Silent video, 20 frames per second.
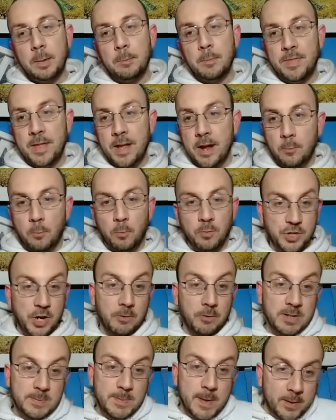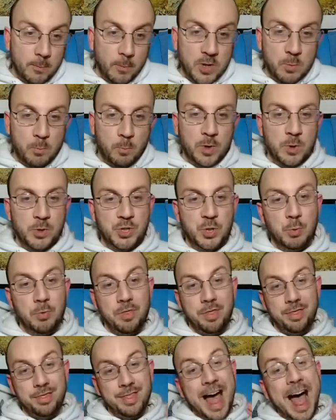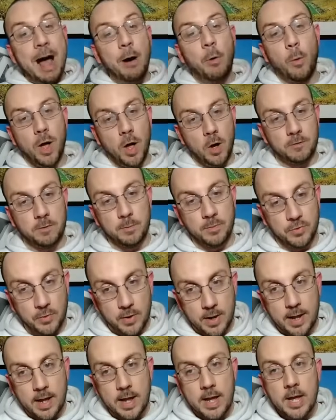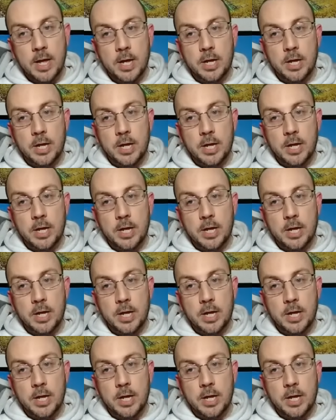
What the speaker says: But they, generally speaking, when you shoot that well from 3,